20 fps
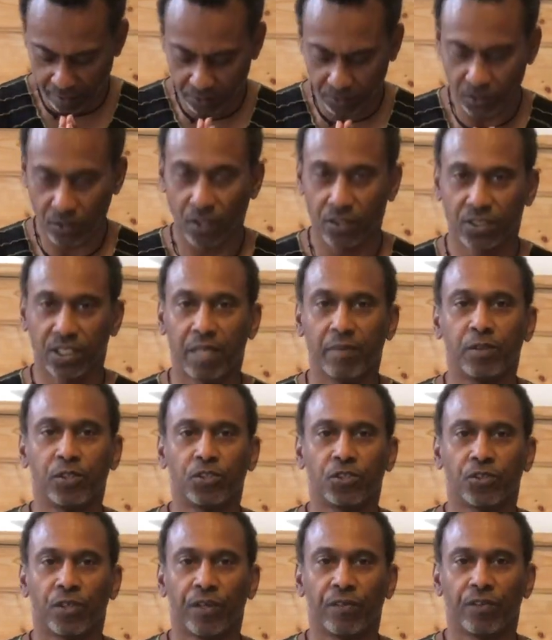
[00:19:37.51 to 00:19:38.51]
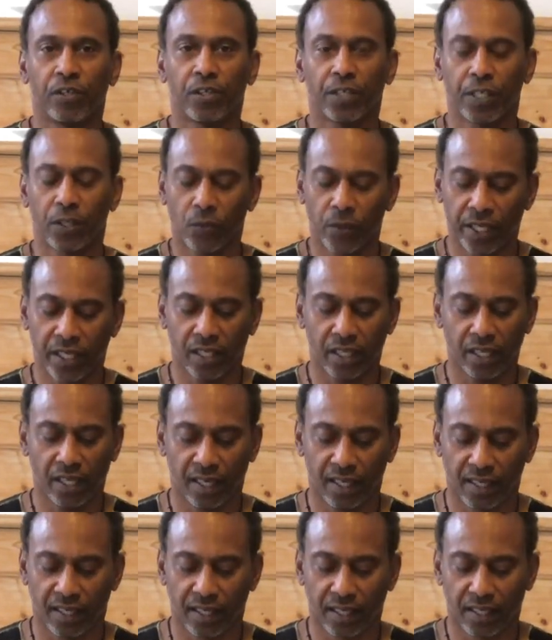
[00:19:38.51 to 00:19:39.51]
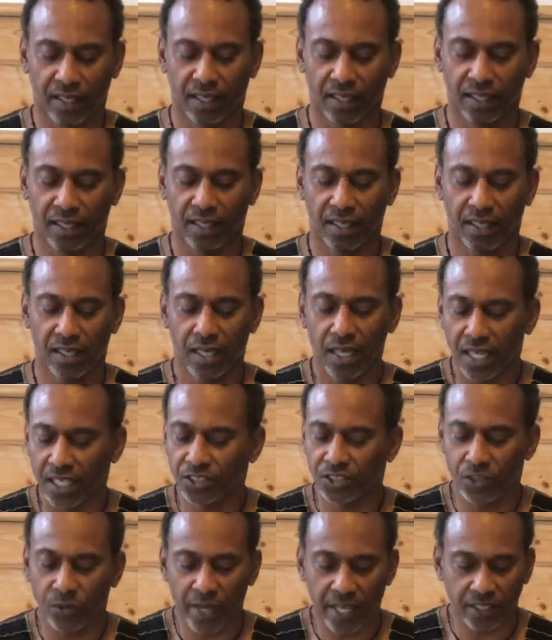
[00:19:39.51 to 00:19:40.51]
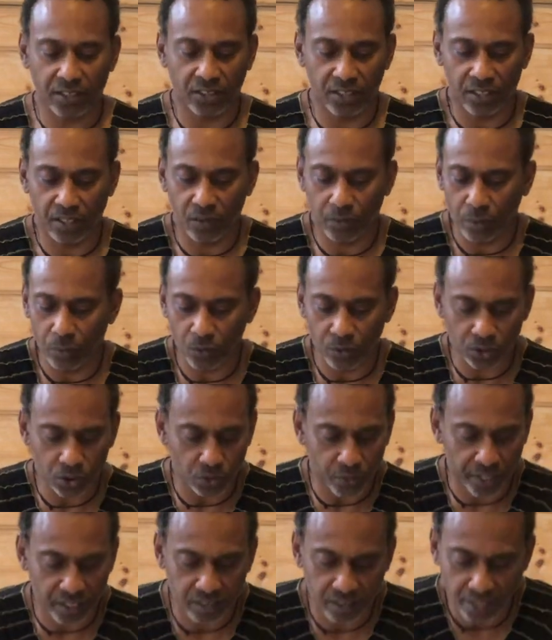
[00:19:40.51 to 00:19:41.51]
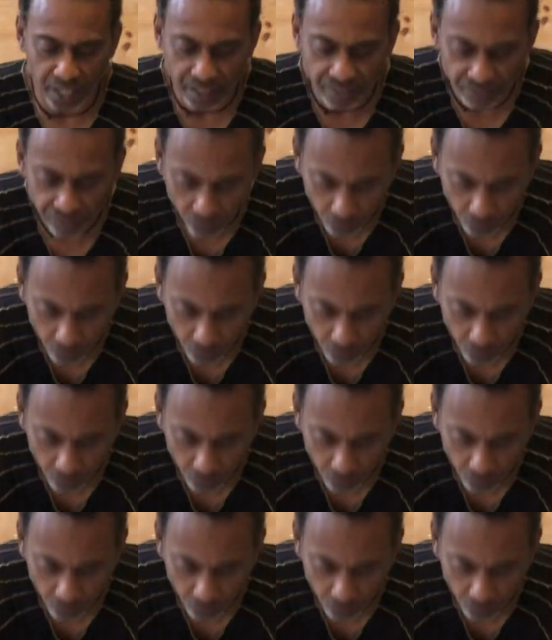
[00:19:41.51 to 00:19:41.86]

So I'll demonstrate really quickly. As you exhale, we want to extend